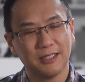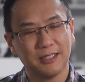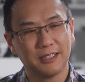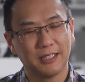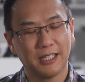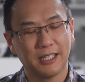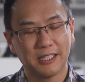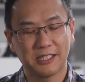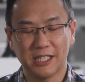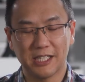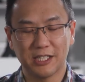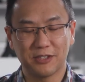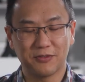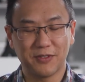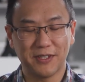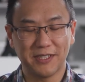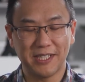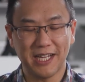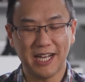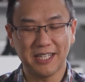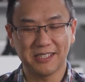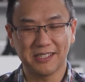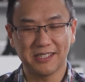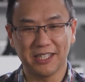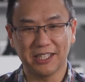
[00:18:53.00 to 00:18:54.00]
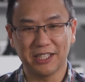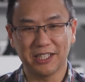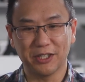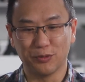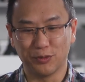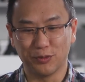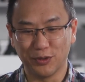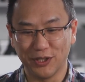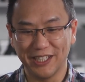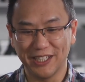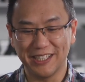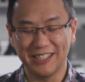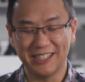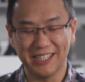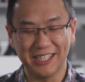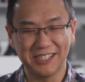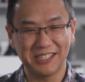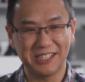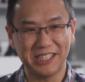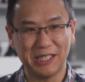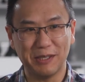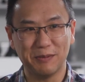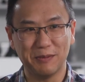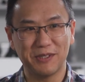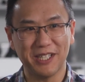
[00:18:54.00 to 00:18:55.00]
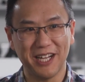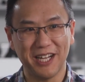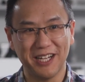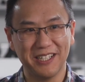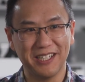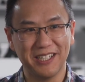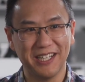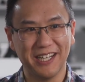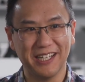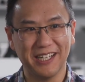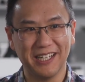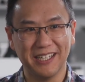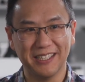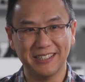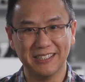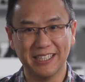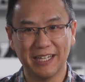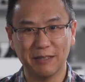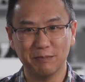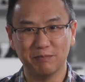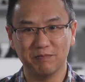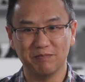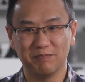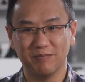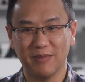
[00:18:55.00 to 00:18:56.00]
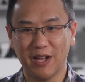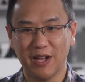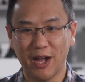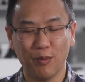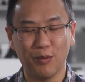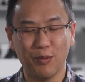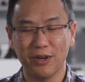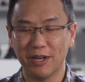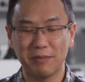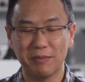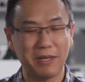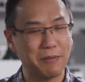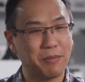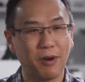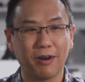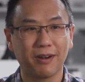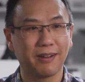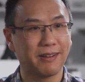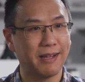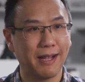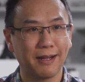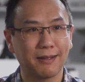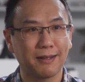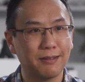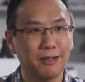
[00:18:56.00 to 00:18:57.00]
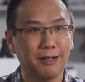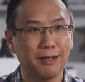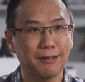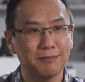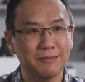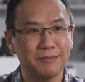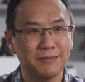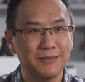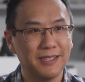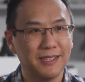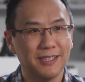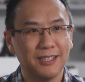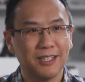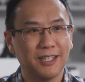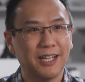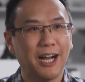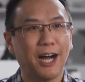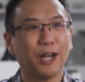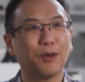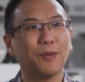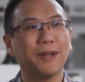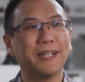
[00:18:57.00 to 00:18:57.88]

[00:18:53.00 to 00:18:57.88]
That sounds fantastic. It really does seem tight-knit, and I want to be part of that club. How do I